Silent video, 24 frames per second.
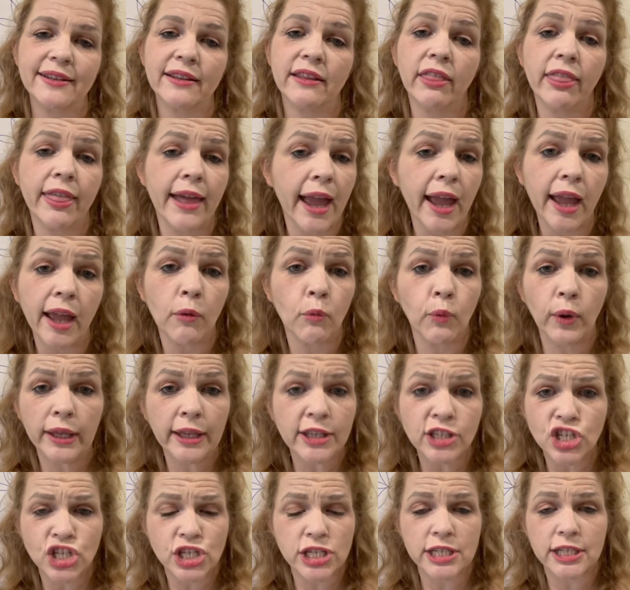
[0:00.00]
They
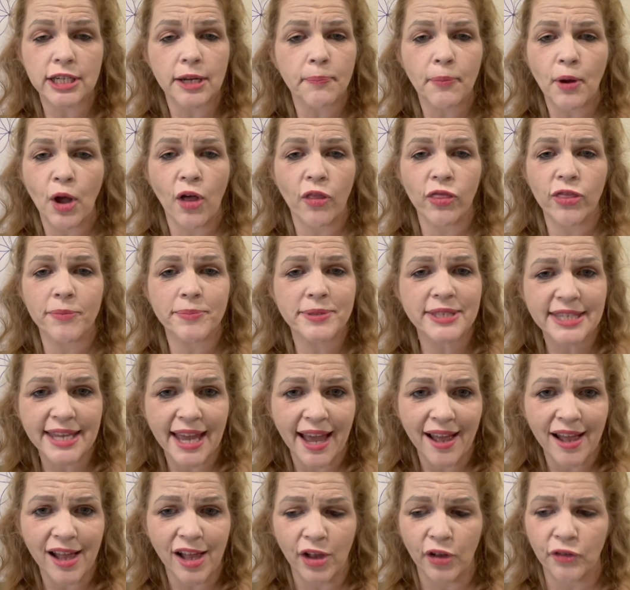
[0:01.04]
wished it upon
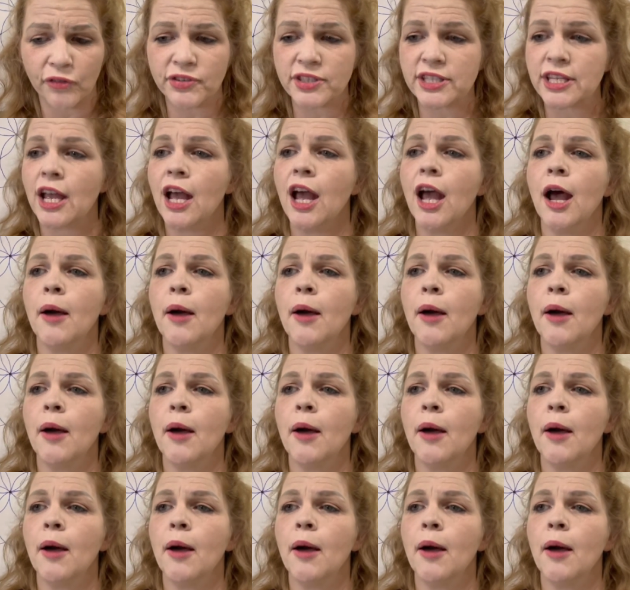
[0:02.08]
themselves